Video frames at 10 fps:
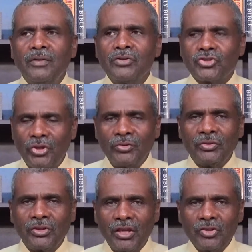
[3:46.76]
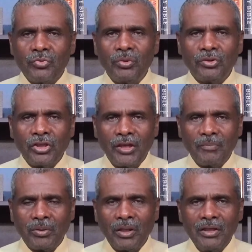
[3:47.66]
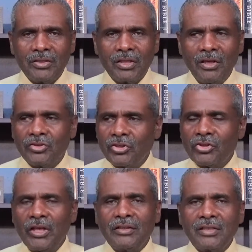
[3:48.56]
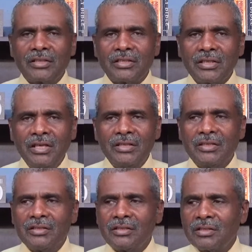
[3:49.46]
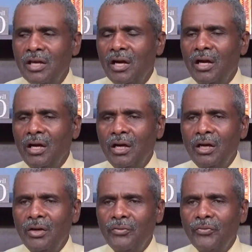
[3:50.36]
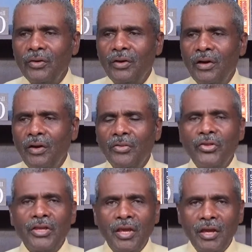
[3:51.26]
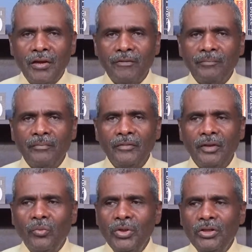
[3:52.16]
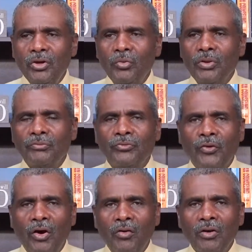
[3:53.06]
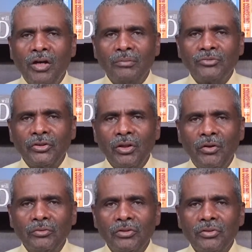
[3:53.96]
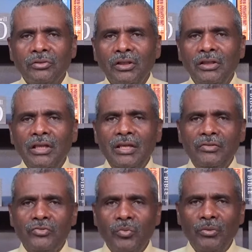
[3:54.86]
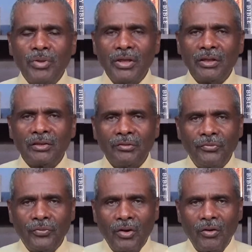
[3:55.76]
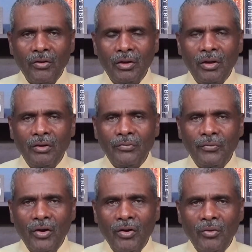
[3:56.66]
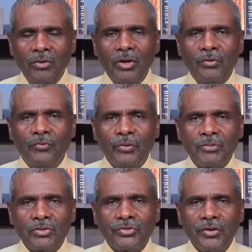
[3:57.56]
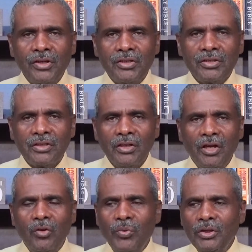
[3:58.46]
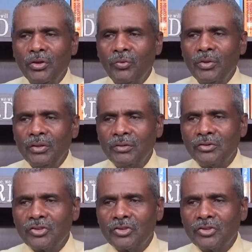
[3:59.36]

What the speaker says: certain things will take place, just like the seasons of the year. We know when fall comes along, the leaves will begin to fall from the trees. We know when